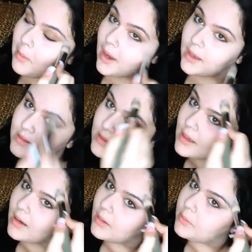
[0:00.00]

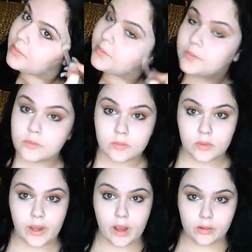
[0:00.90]
But
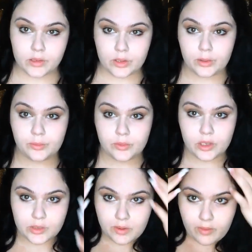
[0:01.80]
yeah, so
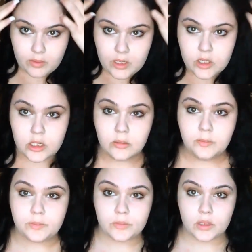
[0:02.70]
there's my
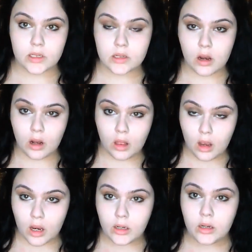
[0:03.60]
foundation. That's all
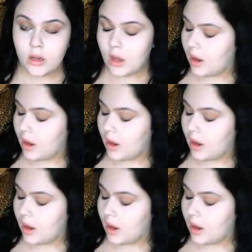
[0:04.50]
on.